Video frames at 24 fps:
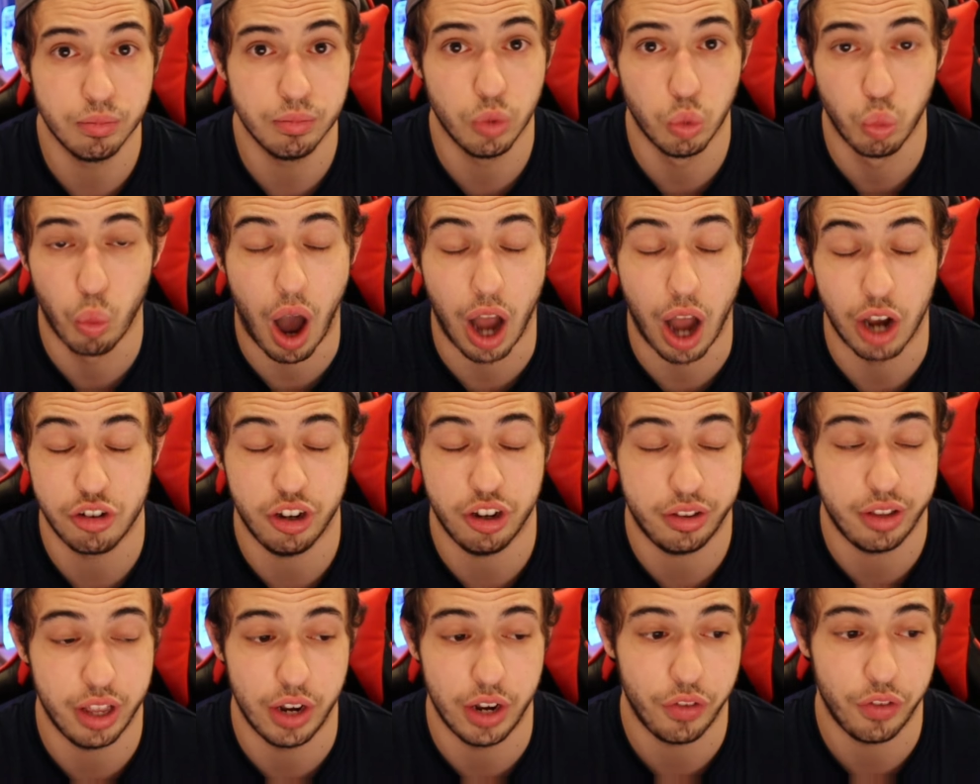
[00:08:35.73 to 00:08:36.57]

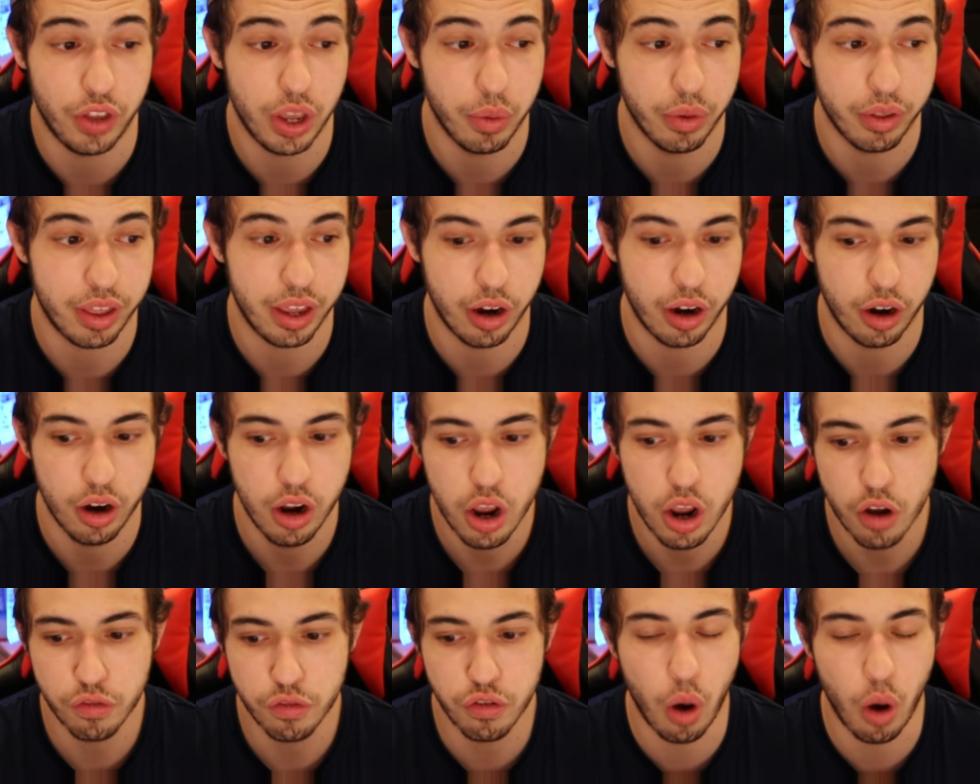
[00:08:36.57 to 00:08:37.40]
Washington if he was here.
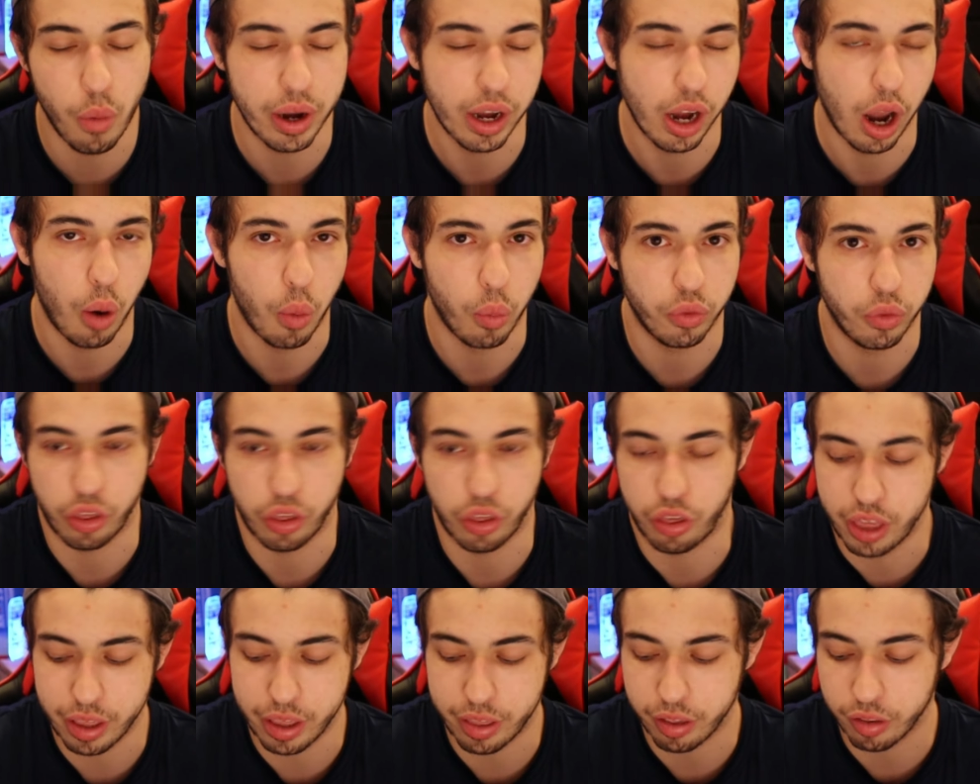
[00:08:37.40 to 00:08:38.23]
For all we know, the
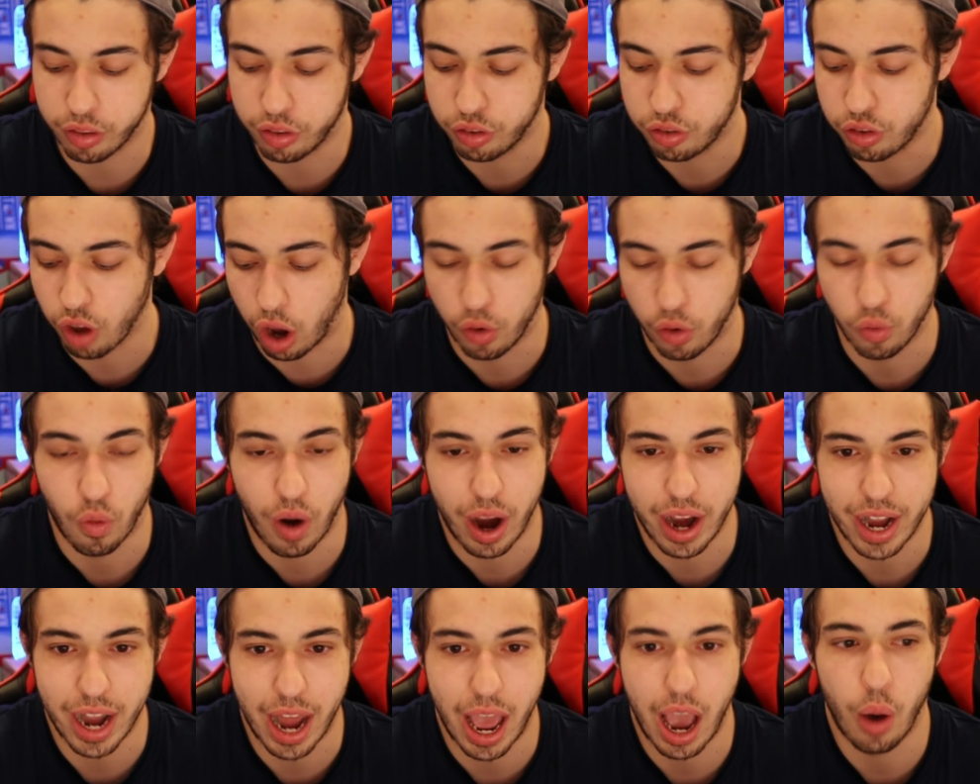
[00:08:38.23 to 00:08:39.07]
season's done
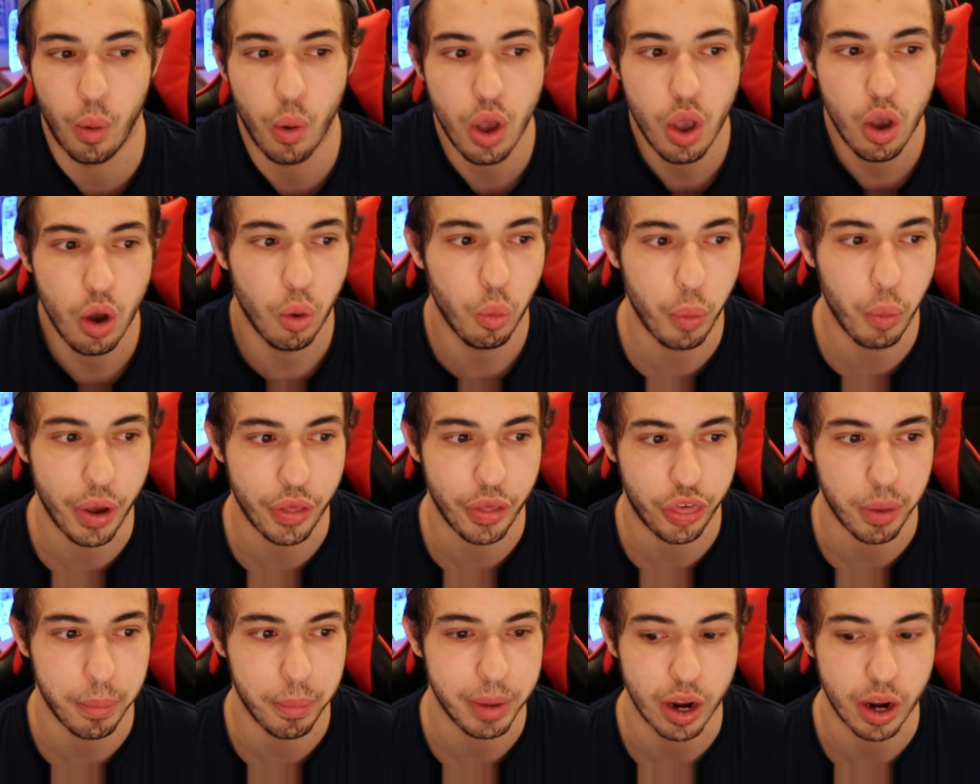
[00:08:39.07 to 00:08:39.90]
right now with
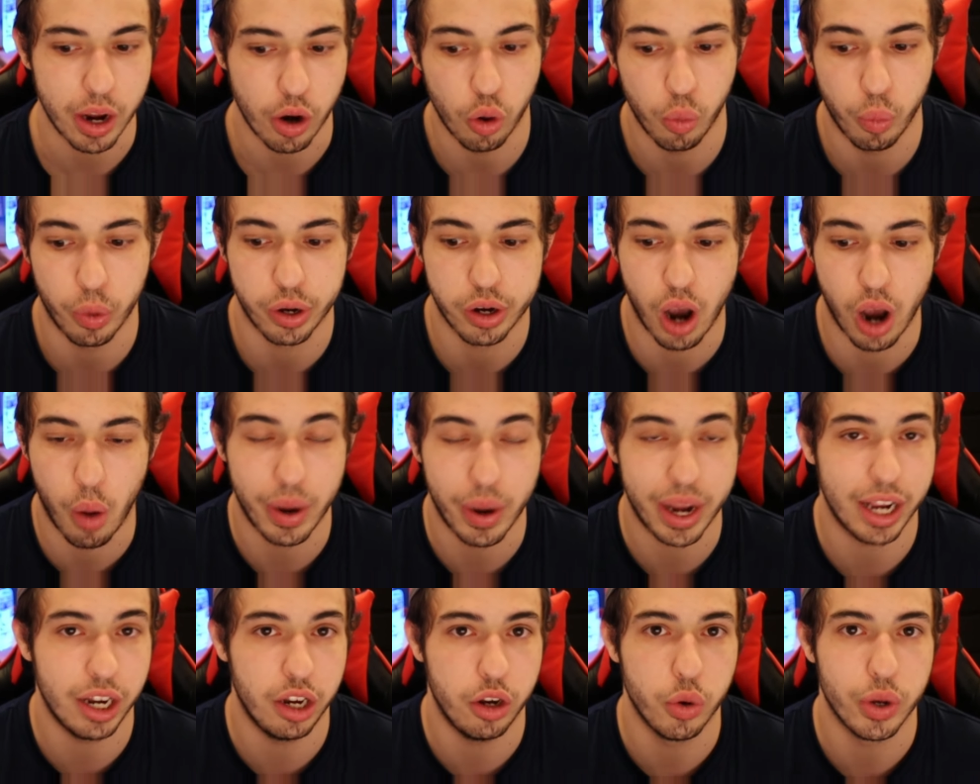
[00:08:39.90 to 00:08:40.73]
him here. We're
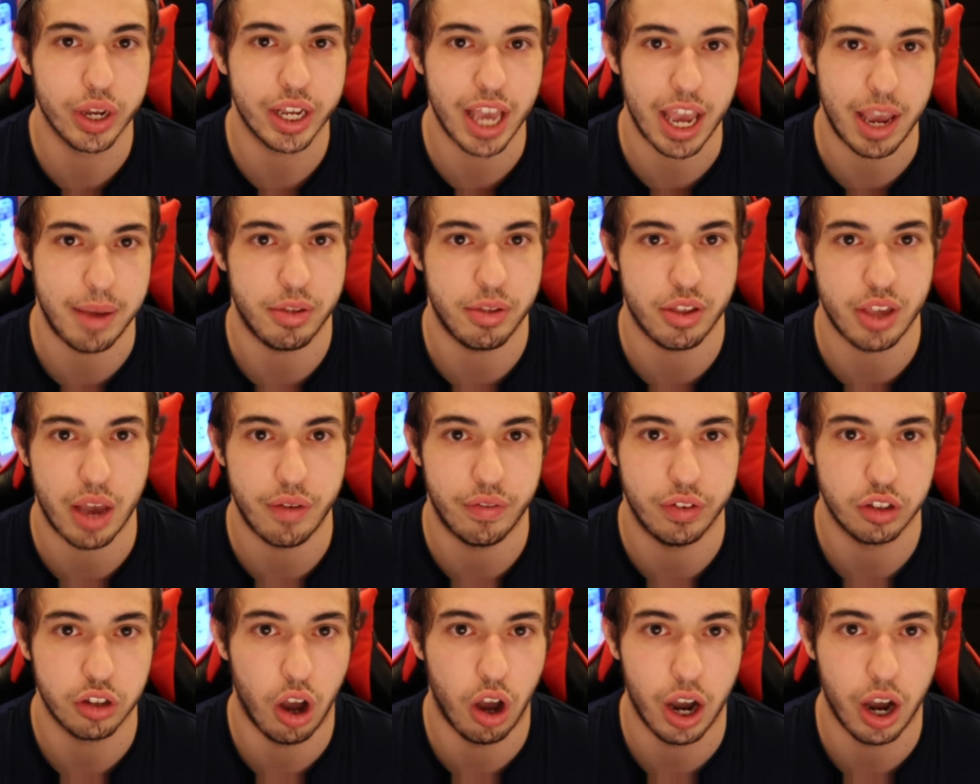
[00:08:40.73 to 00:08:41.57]
going into a game
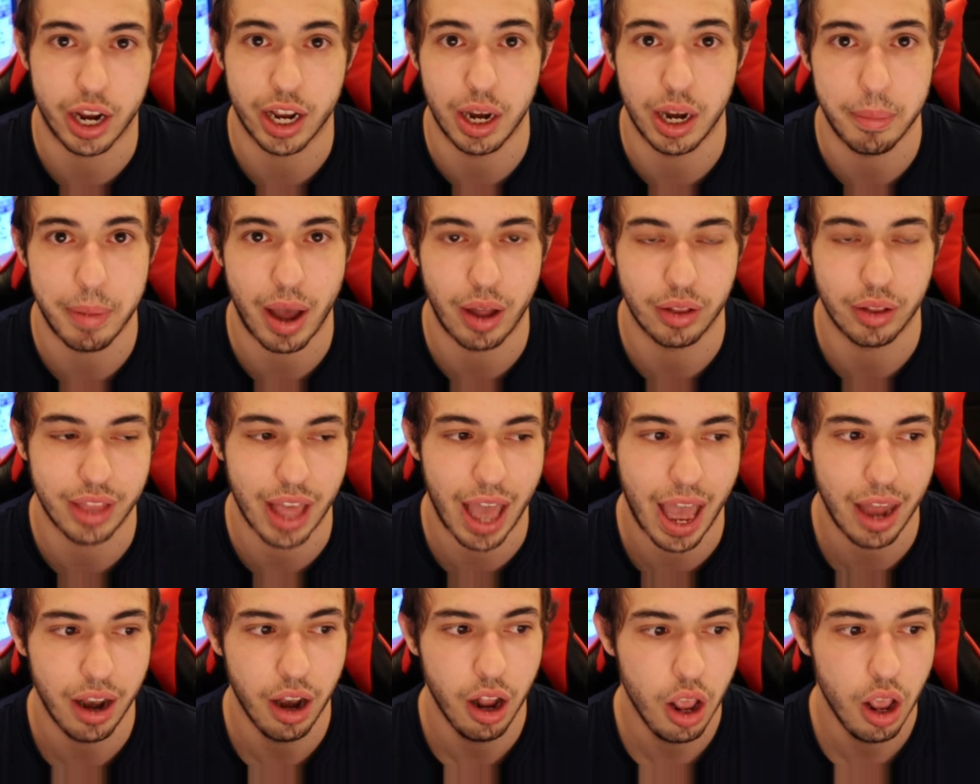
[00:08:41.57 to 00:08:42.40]
seven talking about
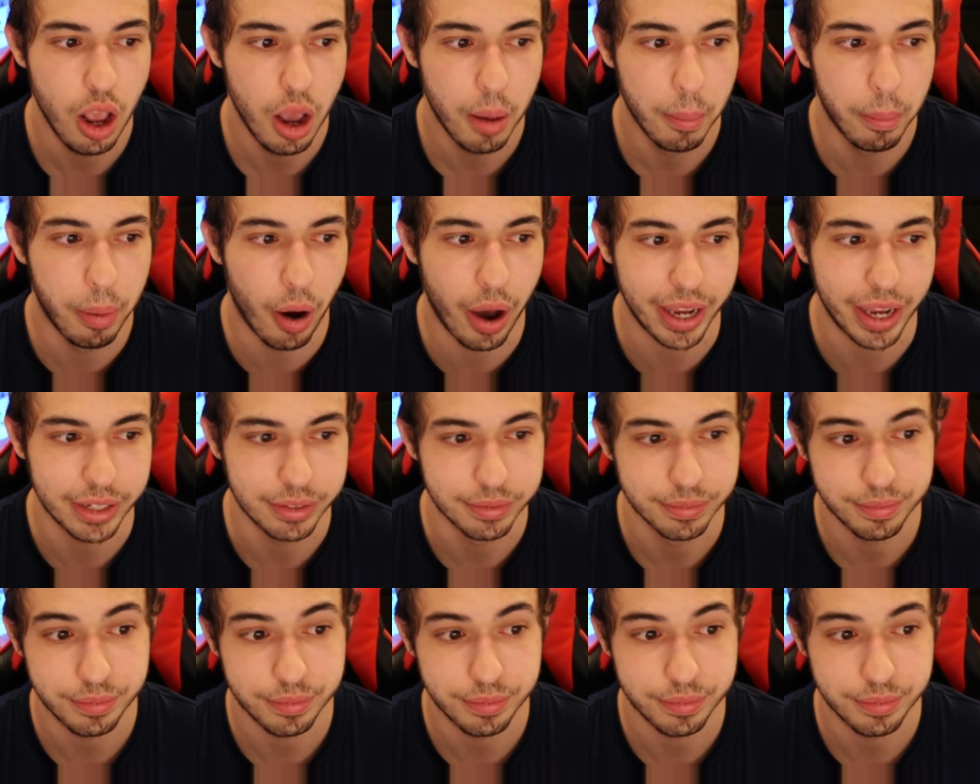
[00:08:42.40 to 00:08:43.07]
that, but